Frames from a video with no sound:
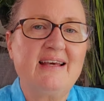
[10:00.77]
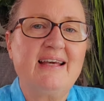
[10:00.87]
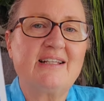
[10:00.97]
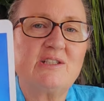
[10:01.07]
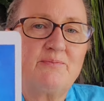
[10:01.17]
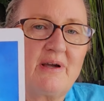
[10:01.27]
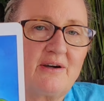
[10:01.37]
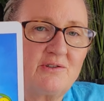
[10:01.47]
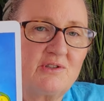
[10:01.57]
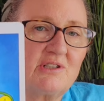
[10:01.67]
It's
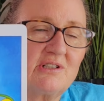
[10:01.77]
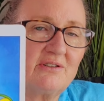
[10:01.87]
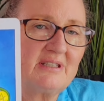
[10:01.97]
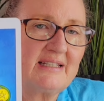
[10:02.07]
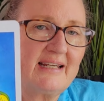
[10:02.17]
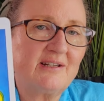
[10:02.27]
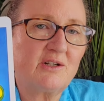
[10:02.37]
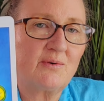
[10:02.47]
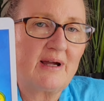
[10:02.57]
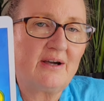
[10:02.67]
about you still staying
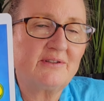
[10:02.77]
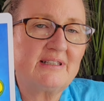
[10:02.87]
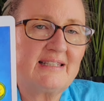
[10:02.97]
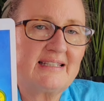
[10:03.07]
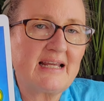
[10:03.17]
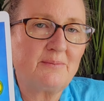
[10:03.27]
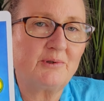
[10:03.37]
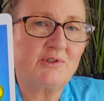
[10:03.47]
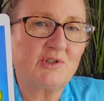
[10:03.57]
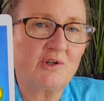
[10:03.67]
grounded, stable,
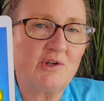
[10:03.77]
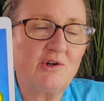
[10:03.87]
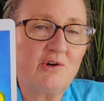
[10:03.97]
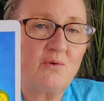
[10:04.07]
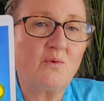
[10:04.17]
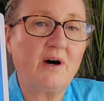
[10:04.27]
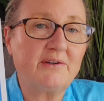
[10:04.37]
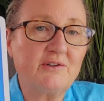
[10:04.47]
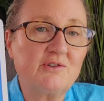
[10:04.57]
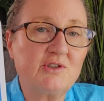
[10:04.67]
and secure while
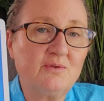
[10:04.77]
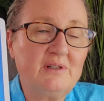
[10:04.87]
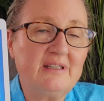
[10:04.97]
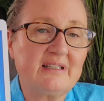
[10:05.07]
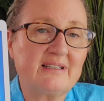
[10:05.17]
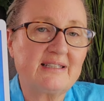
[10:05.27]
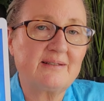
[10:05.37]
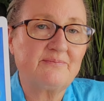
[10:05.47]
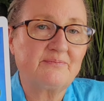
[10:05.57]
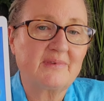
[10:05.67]
you're doing this,
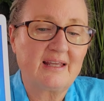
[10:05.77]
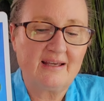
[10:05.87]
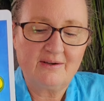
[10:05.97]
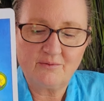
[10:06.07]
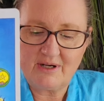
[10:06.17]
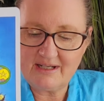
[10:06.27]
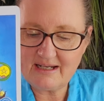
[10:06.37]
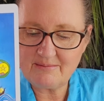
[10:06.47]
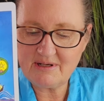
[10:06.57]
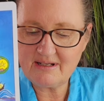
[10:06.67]
right?
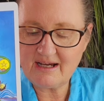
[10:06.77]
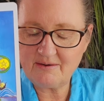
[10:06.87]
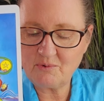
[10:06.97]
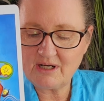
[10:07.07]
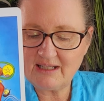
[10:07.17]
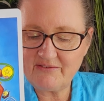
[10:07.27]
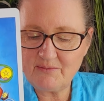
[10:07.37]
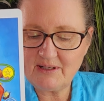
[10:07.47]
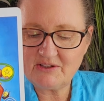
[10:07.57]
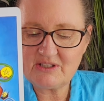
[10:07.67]
I mean, what I love
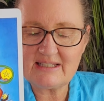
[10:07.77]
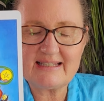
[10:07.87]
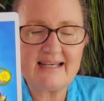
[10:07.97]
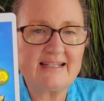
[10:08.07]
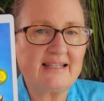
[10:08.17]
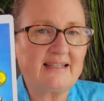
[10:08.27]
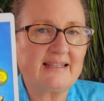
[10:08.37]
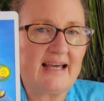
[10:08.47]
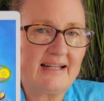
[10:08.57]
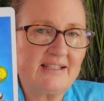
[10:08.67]
about this is
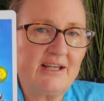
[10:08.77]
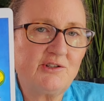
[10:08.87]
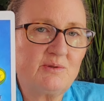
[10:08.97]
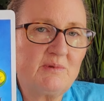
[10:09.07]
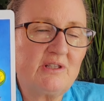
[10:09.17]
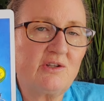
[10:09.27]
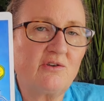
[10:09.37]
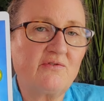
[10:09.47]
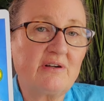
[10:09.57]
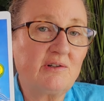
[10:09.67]
that tells me that
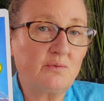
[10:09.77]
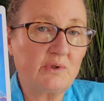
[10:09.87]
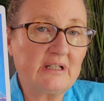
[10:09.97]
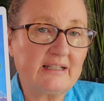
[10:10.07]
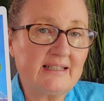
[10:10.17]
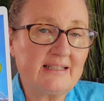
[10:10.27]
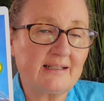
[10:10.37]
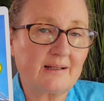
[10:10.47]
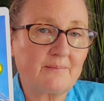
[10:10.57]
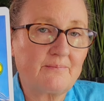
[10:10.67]
you're very
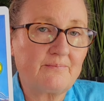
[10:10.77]
realistic.